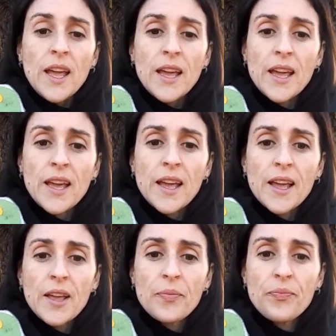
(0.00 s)

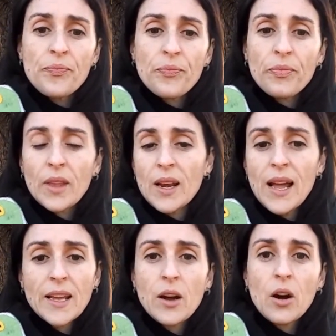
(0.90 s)

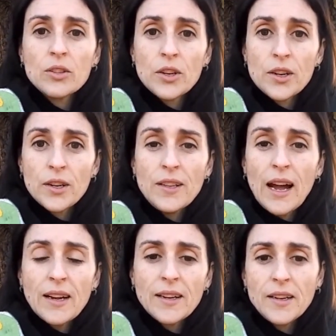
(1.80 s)
Like other
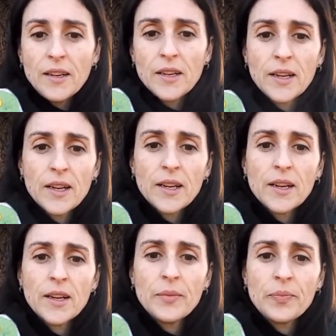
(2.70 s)
duck,
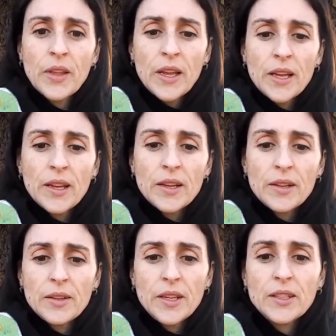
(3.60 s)

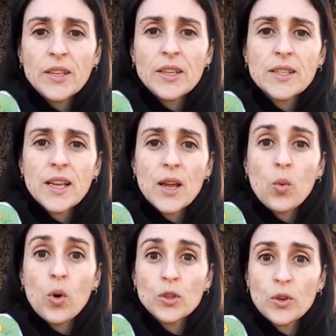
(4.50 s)
it is a
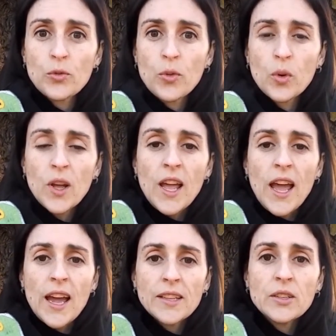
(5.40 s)
waterfowl,
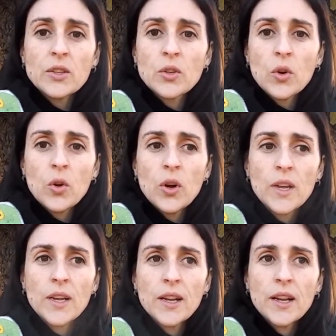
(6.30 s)
and so
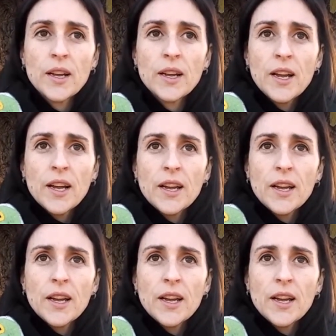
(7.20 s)
it